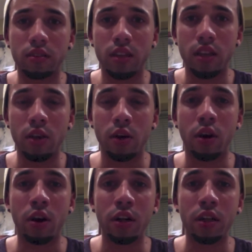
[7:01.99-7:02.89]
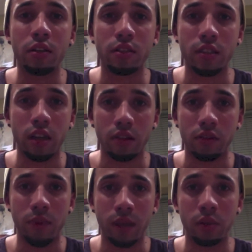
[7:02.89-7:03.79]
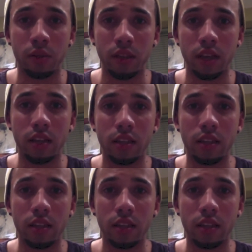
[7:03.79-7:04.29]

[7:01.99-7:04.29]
You're hurting yourself by doing that.